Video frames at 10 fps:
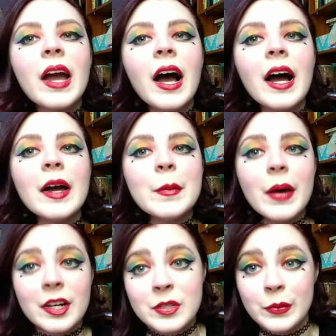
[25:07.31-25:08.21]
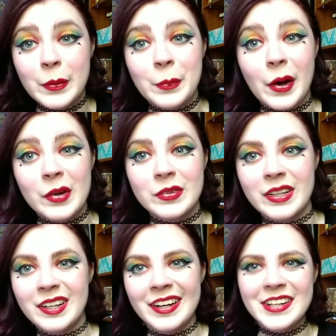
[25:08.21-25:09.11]
I'm actually really proud of
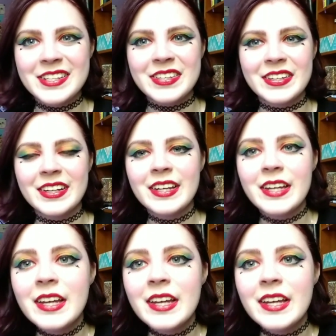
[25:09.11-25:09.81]
it, honestly.